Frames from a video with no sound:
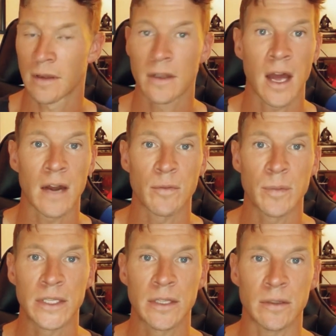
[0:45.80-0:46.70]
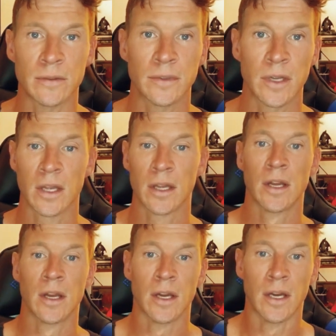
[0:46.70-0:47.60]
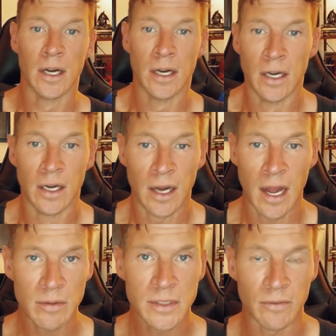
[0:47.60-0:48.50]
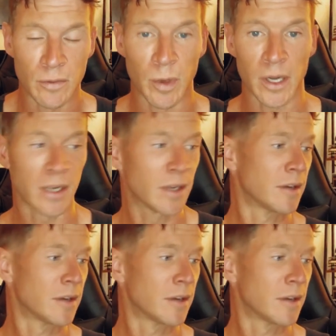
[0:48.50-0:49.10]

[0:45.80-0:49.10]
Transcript: Kind of a big deal. How is everybody?